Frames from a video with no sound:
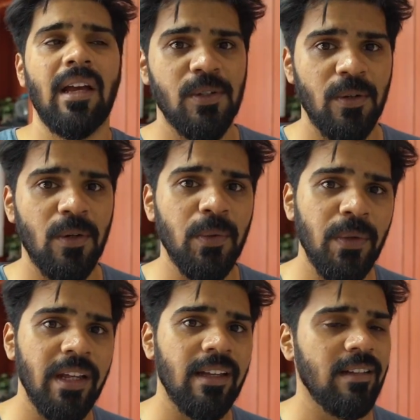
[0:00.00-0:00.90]
So
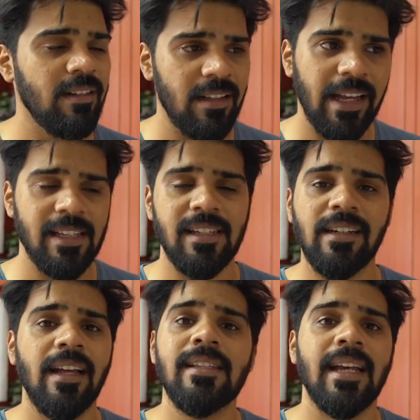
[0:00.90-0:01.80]
touring, like I
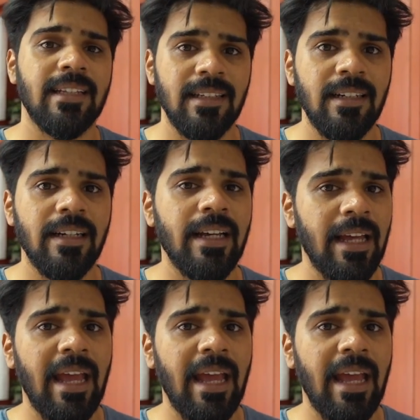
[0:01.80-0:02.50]
said, it's excellent.